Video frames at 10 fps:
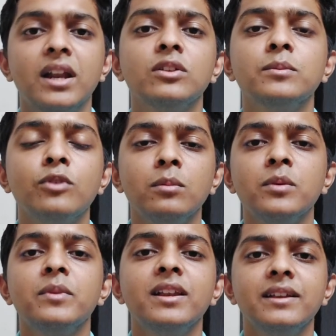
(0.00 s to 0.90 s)
now the
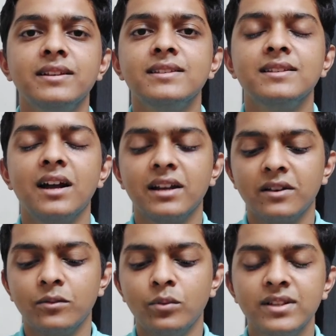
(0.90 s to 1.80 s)
problem really is that
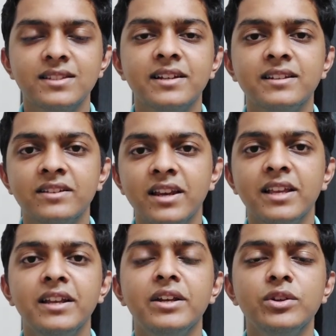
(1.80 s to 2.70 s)
once it is
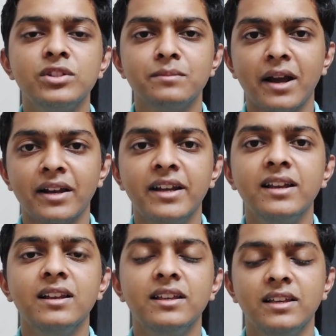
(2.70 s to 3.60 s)
really induced
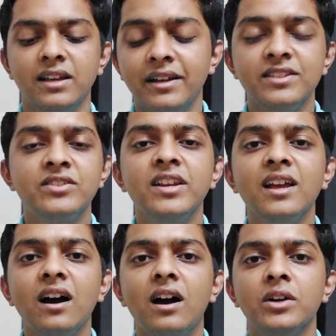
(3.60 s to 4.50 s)
magnetically, it is really
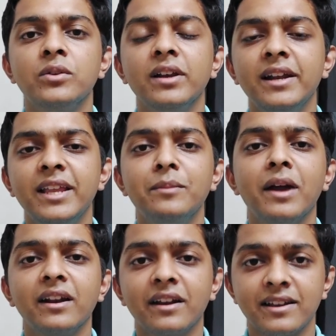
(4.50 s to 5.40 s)
hard to really
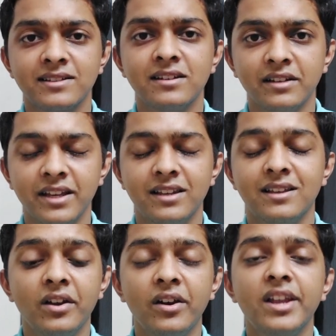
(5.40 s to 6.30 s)
demagnetize it again.
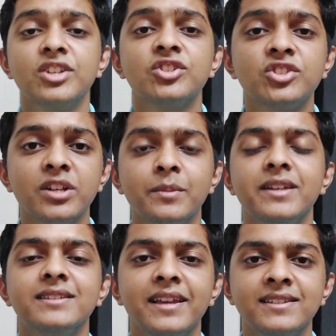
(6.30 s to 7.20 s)
Relationship
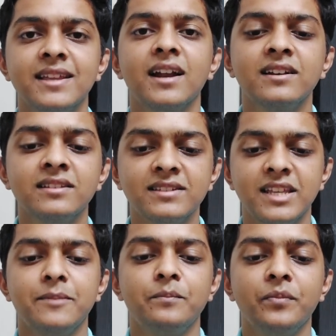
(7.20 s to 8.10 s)
is exactly the
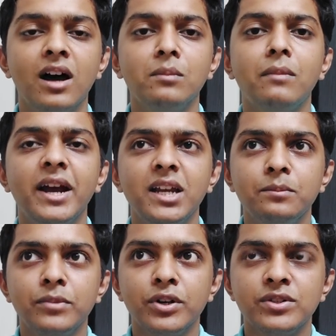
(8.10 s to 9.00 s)
same. Our
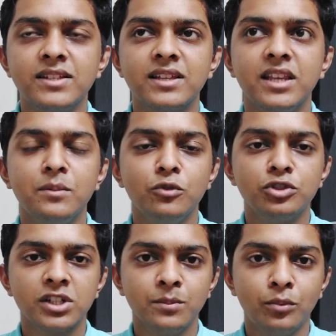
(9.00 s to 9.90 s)
mind produces an
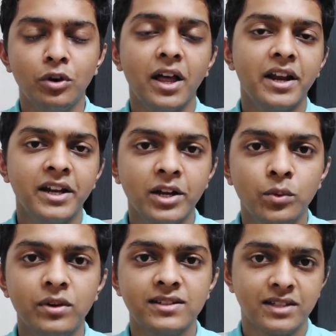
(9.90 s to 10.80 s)
emotional polarity
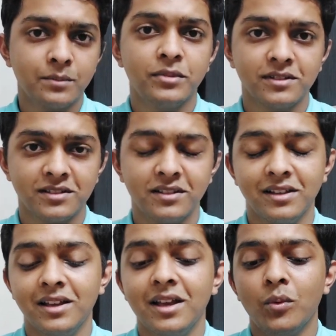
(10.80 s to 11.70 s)
towards that
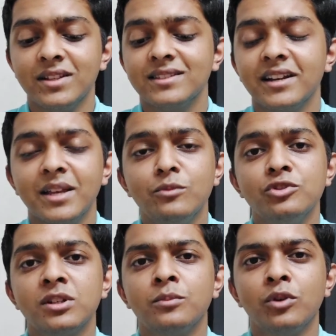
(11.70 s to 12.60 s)
person. Once that
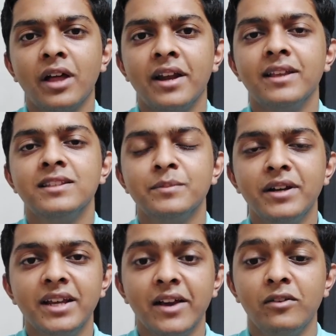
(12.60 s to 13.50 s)
emotional polarity has
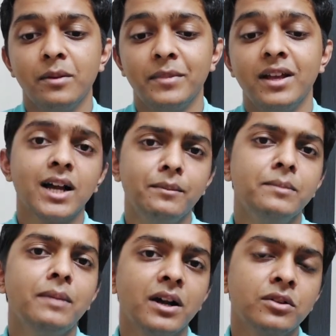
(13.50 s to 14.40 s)
been developed,
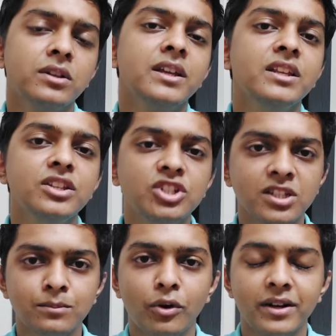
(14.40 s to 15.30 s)
coming back to the
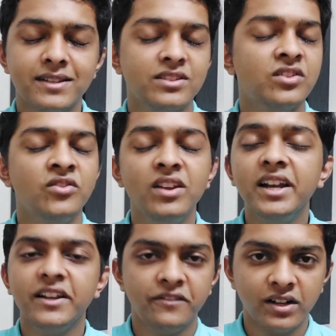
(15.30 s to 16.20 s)
initial point is really
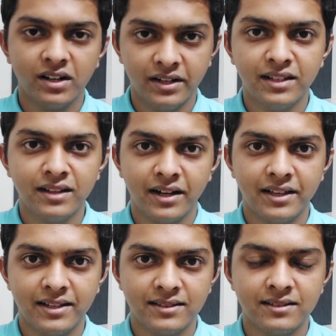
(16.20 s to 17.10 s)
difficult in that
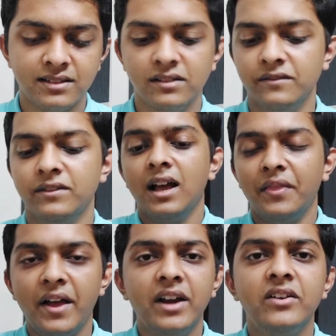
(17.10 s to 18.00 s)
case itself.
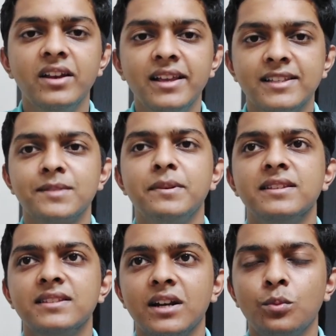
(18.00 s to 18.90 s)
And that really
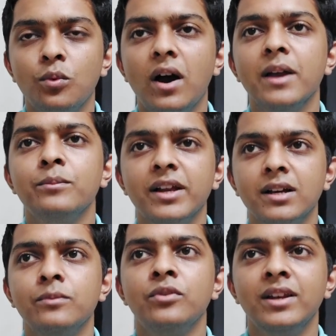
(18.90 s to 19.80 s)
explains that why
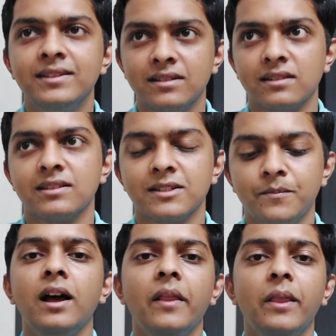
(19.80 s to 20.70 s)
breakup really sucks.
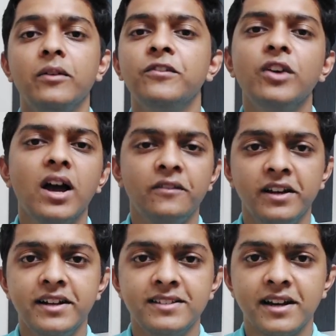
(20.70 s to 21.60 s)
Now, if you have
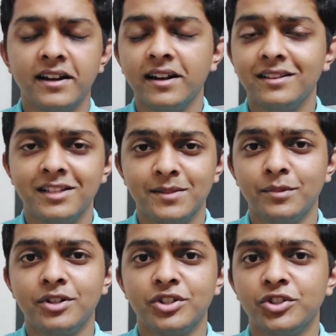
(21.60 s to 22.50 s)
really decided that this
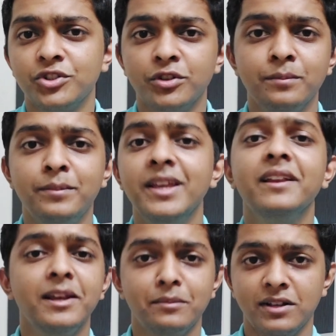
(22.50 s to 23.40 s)
person should be
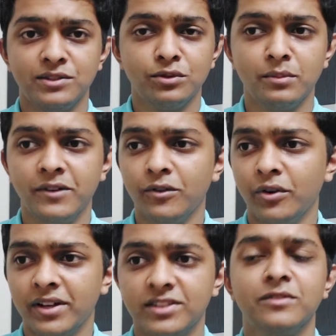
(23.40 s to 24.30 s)
really my soulmate for
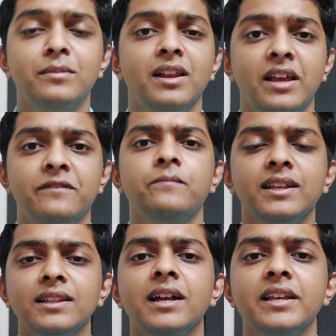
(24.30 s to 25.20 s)
the rest of my life,
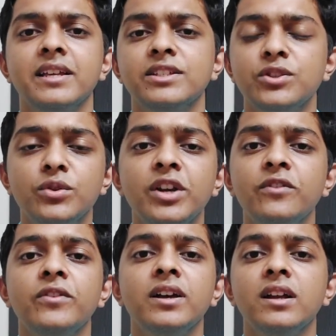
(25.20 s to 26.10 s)
in that case, you need to
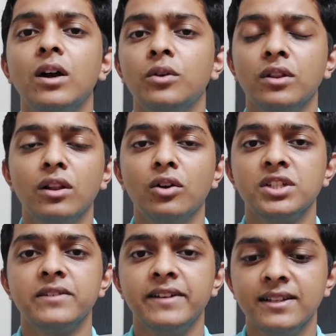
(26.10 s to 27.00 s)
figure out the
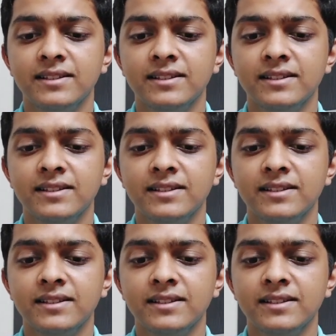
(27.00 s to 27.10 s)
longevity